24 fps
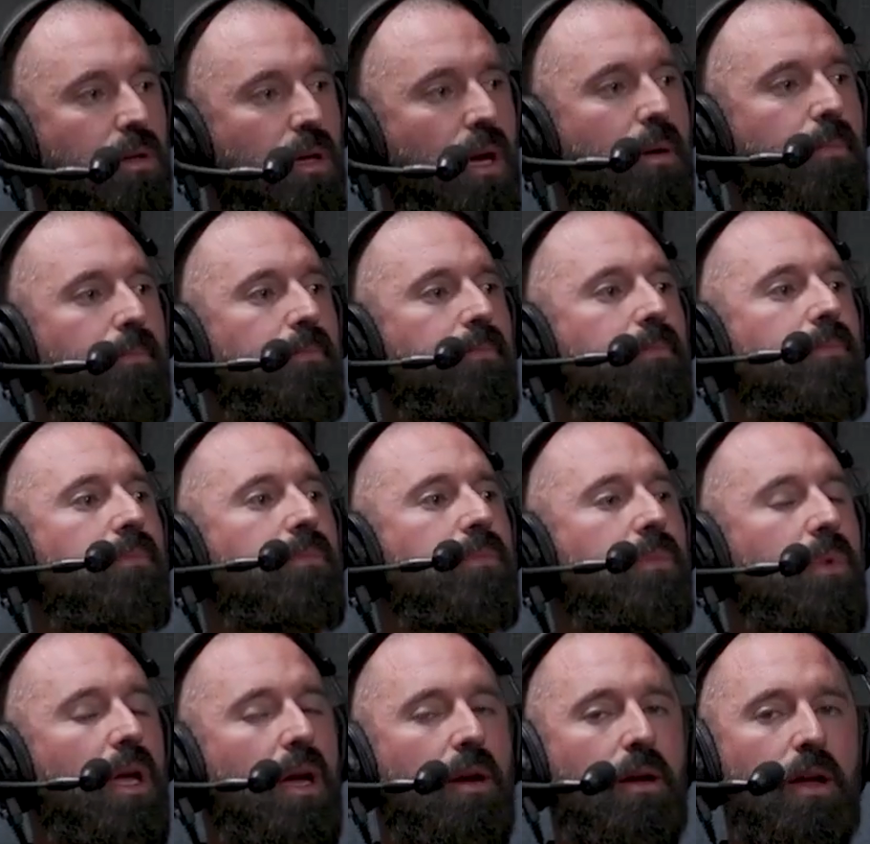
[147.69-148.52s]
Yeah.
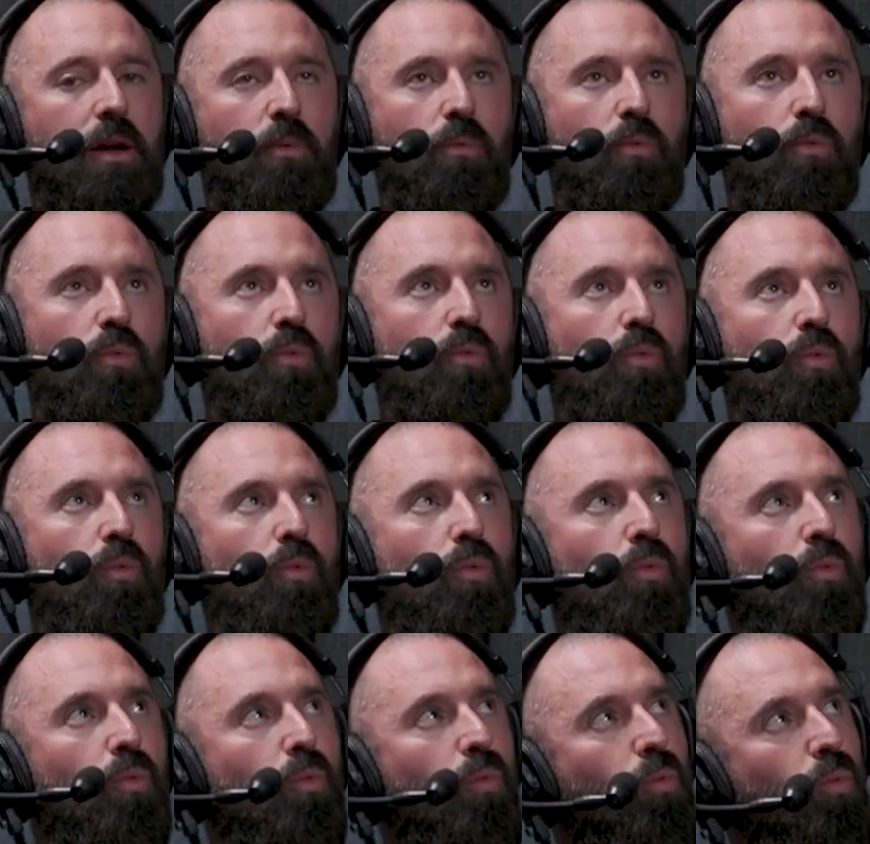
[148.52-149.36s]
Yeah. And
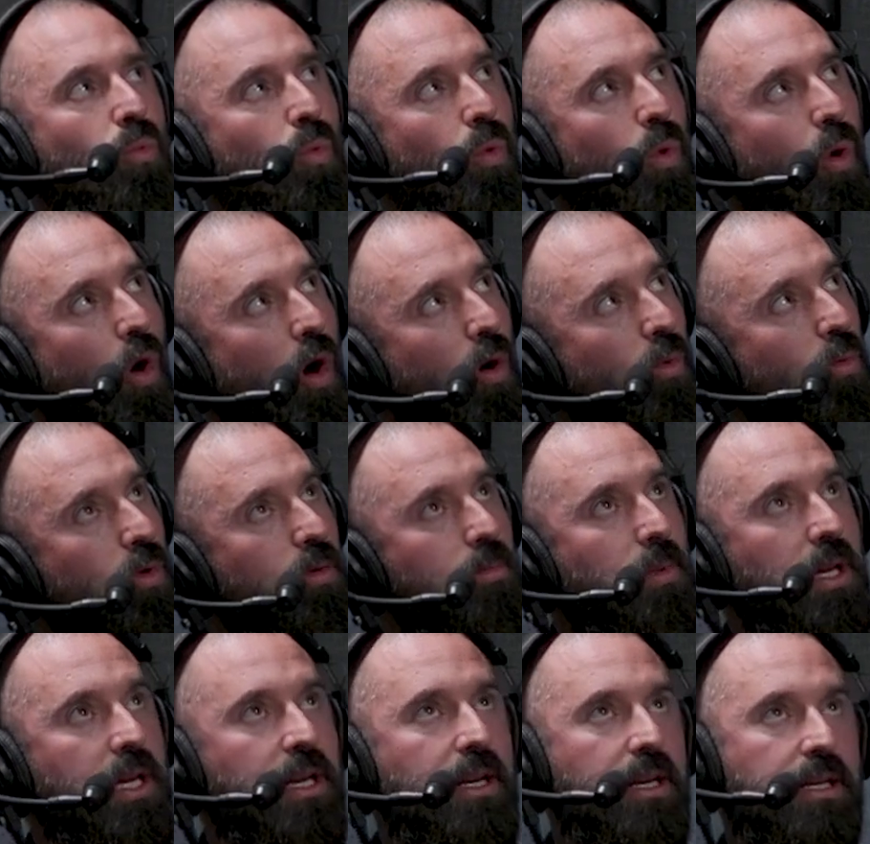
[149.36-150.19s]
what
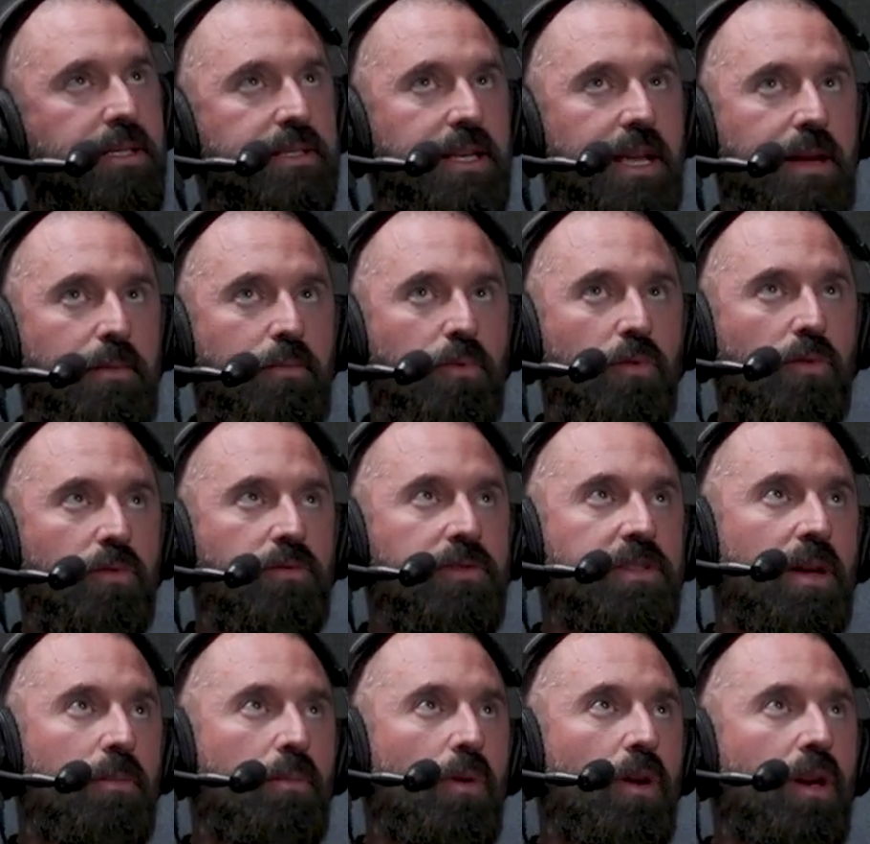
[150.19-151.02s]
would be an example
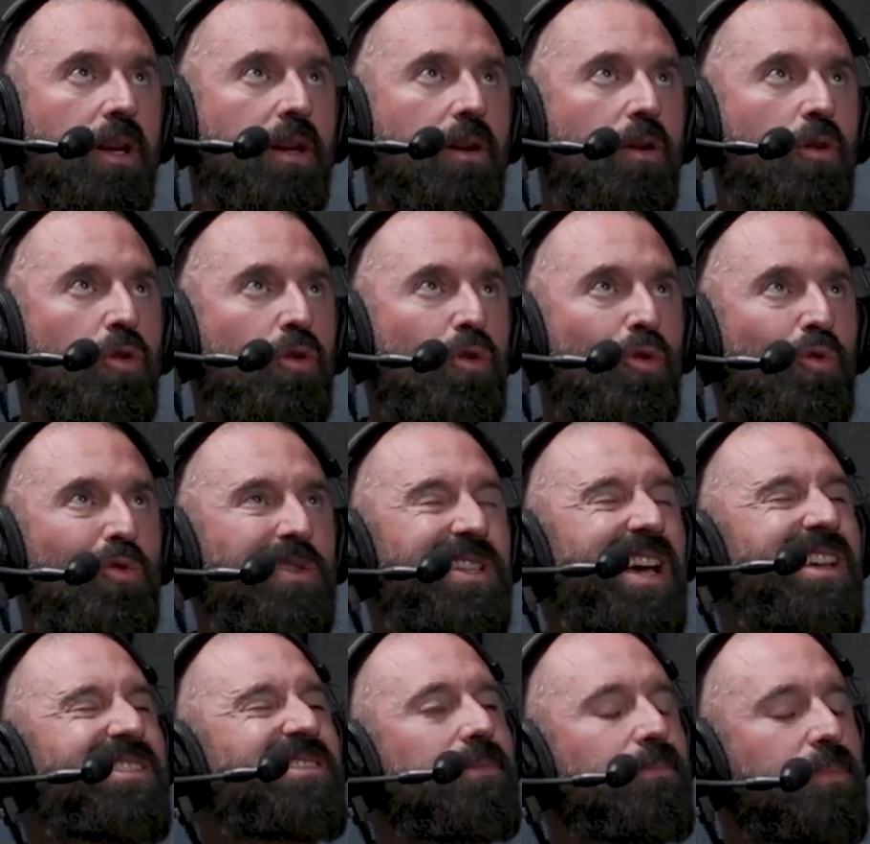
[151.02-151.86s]
of someone who
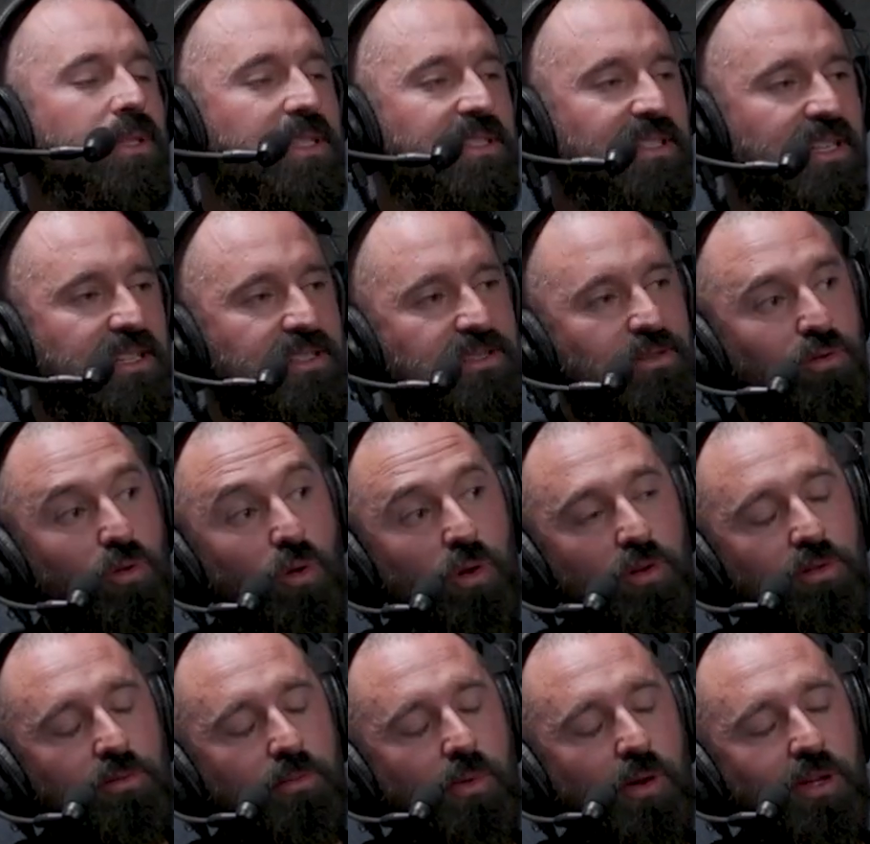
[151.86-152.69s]
doesn't possess a
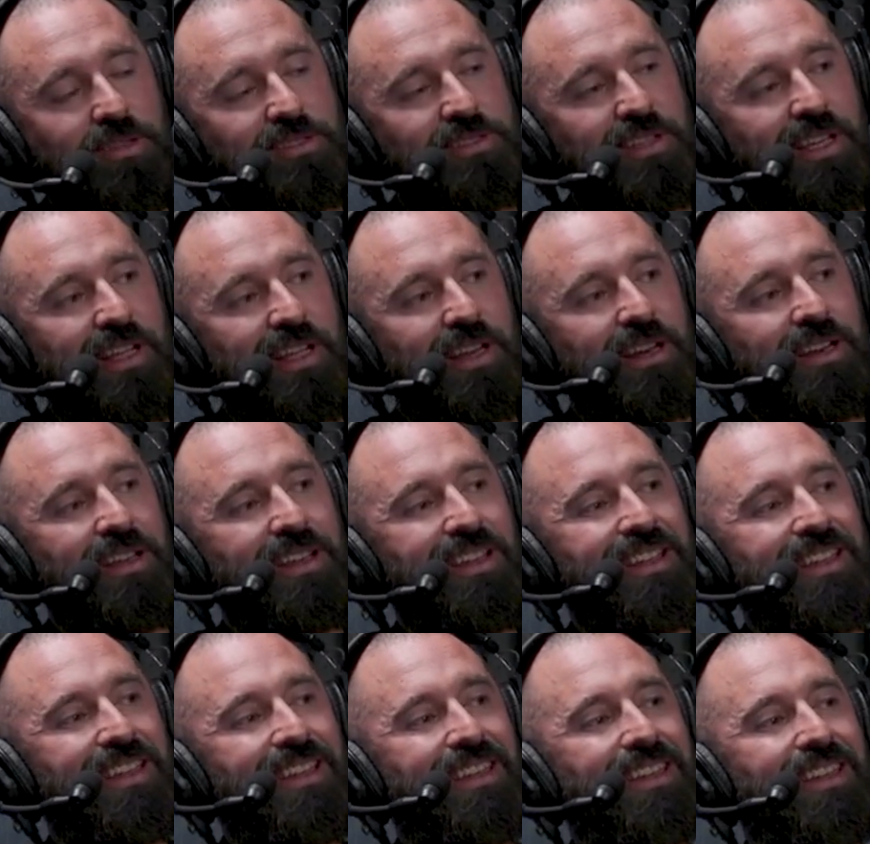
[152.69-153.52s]
growth mindset
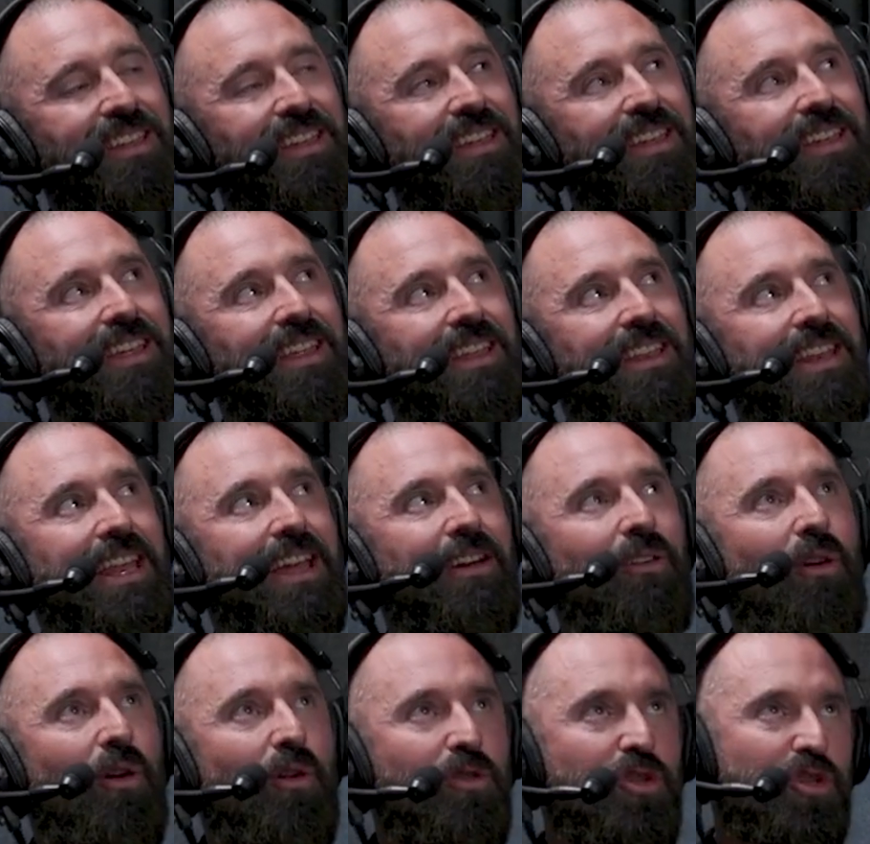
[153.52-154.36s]
in
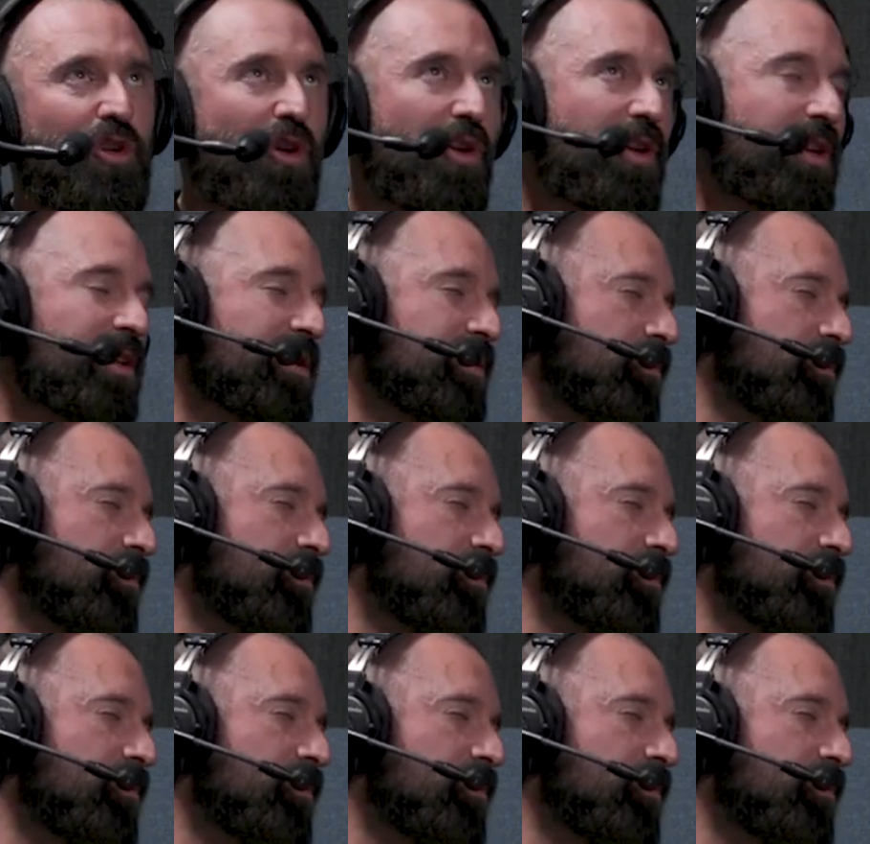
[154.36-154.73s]
their own journey